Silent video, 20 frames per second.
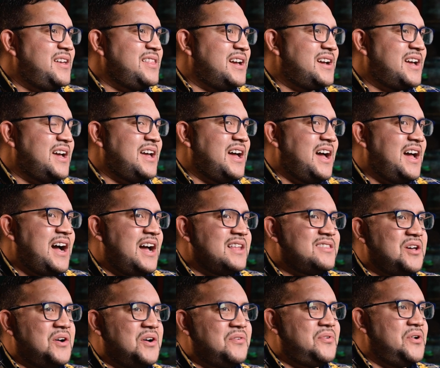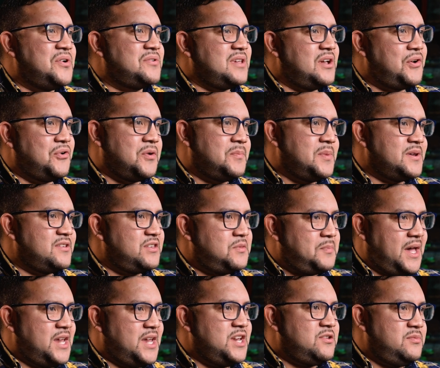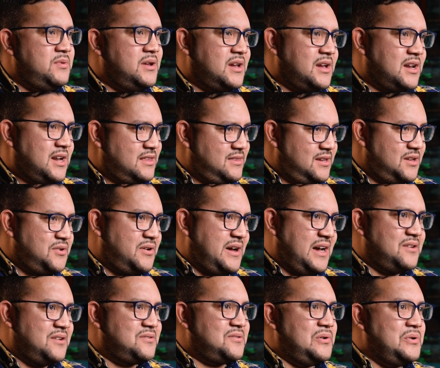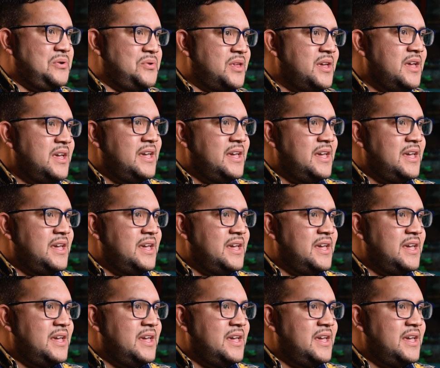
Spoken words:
Like I tell folks I grew up in a Spanish-speaking Latino household